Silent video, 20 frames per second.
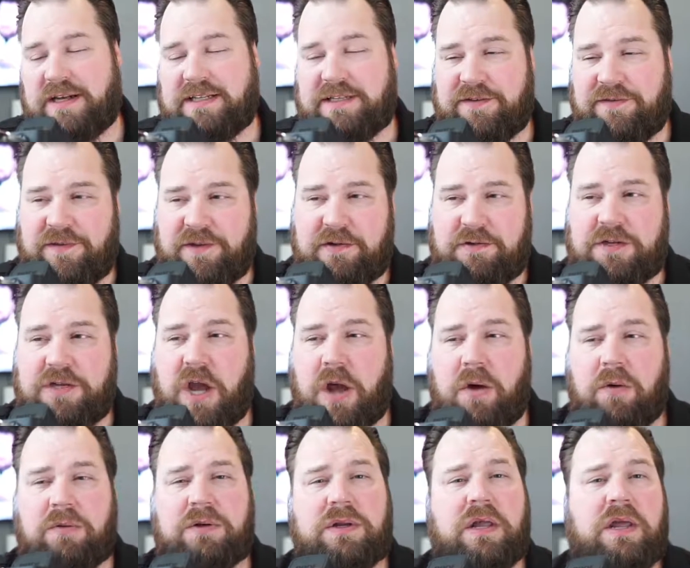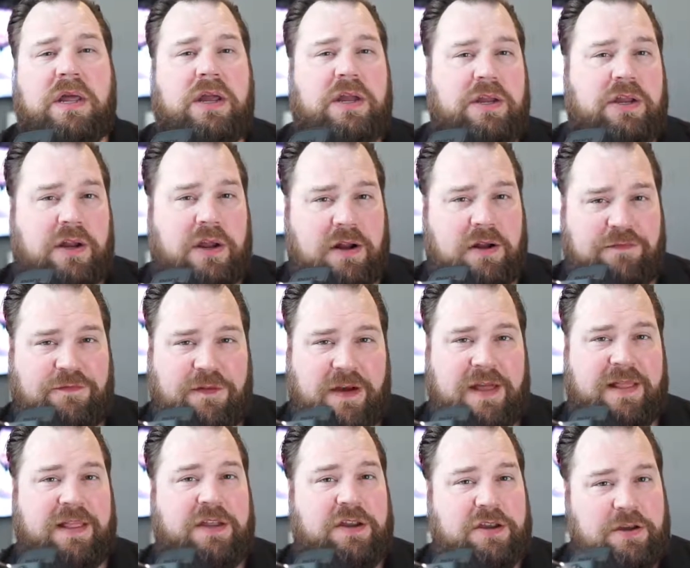Because if you don't, you're going to
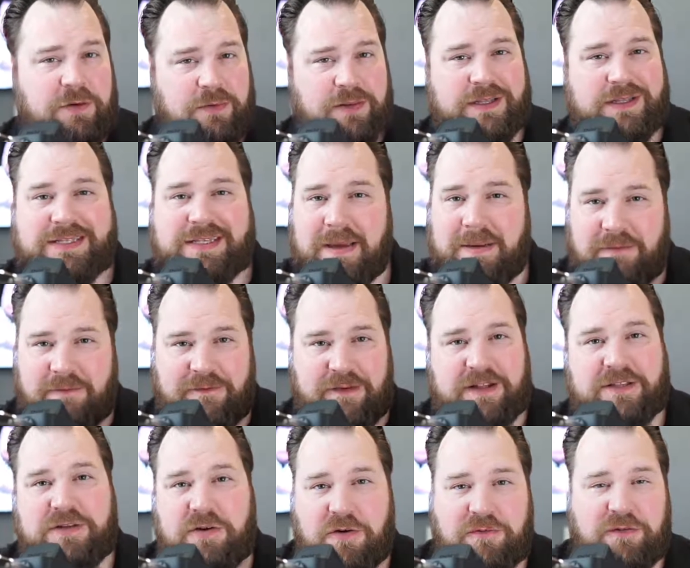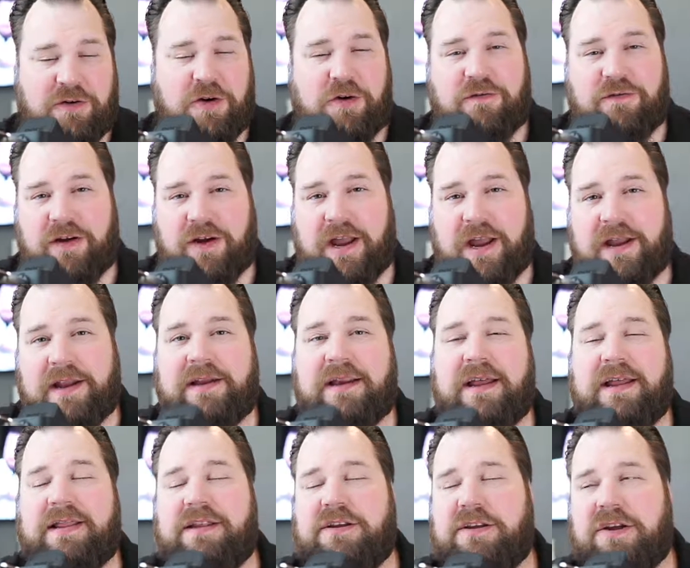find that you're doing the same events over and over again.
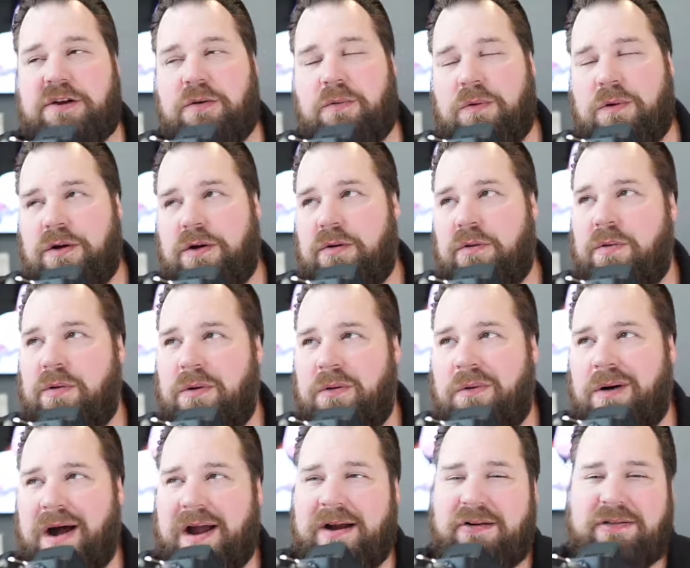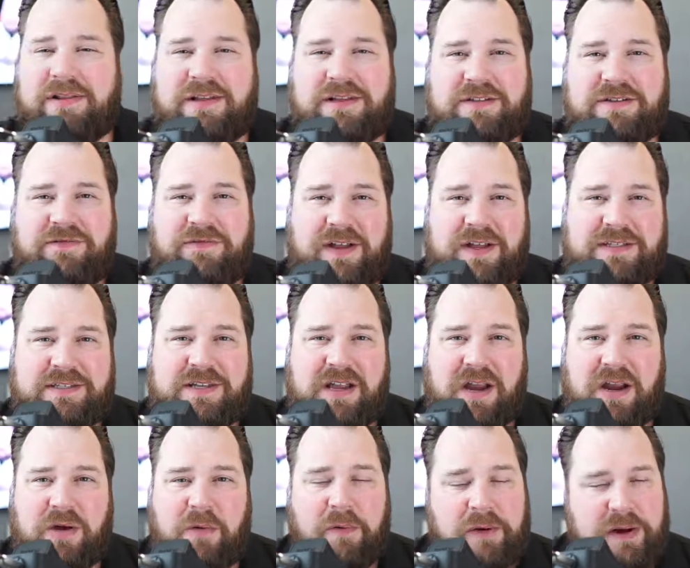And then you're going to wonder, well, why are these events
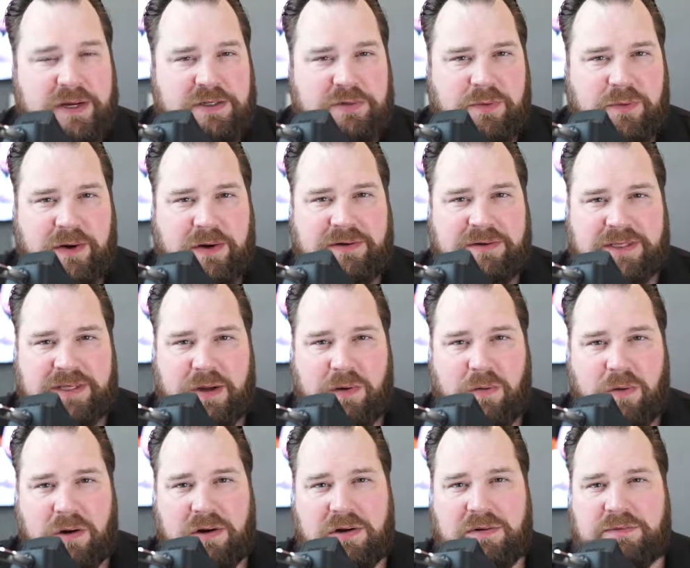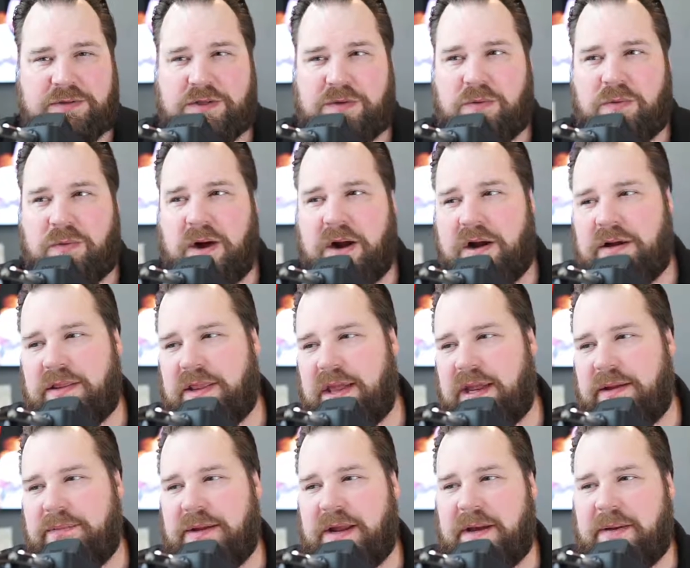not going as well as I wanted them to? Why are
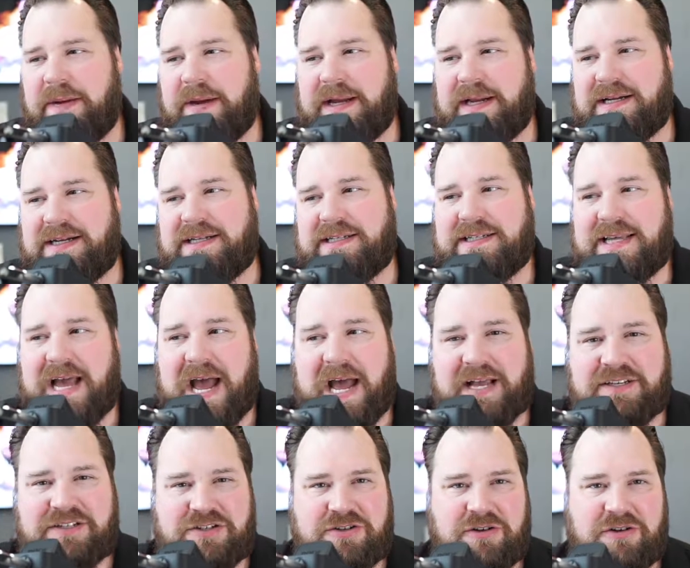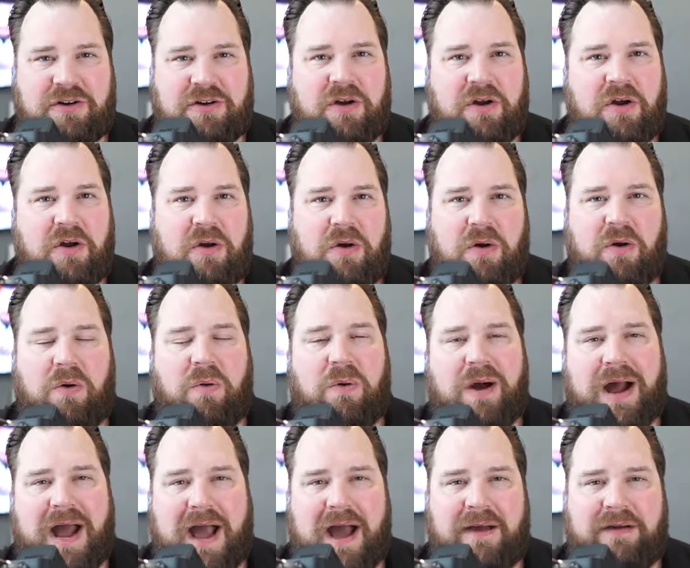they becoming a disaster or
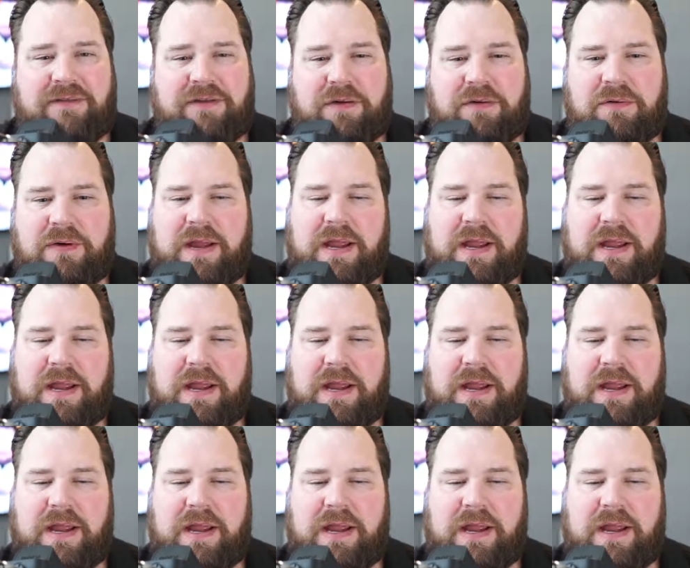what have you?